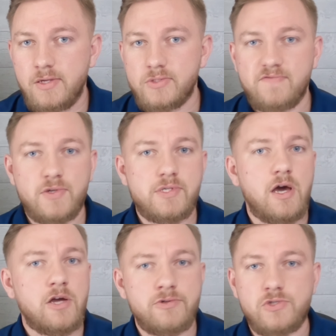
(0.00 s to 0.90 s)
So if there's
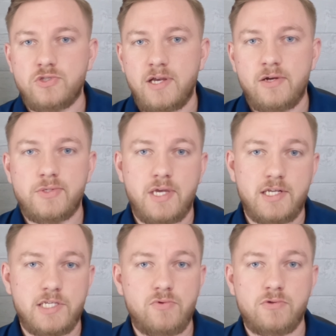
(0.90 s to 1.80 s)
100 shares
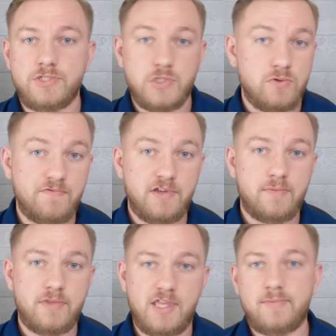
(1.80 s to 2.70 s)
and you own 2 of
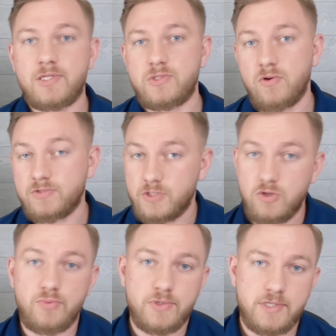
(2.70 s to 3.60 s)
them, then that means you own
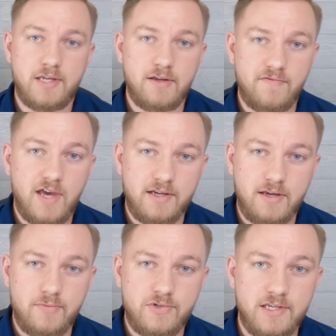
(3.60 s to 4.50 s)
2% of that
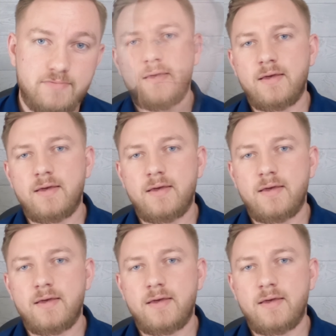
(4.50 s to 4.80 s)
company.